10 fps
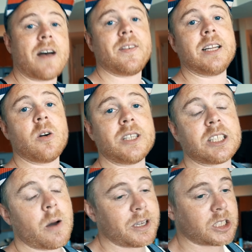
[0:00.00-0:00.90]
that video is
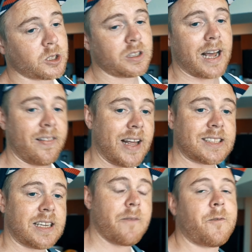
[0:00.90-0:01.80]
coming soon, and
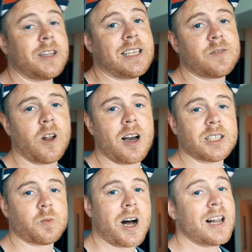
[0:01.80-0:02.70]
that's it for this vlog
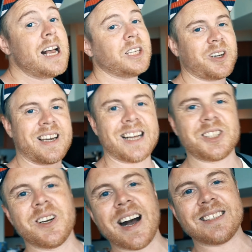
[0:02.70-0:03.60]
as well. So I'll catch
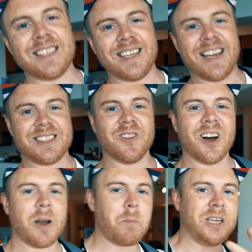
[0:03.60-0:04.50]
you guys in the next
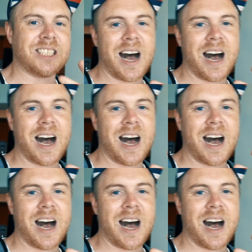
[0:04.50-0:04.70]
vlog. Peace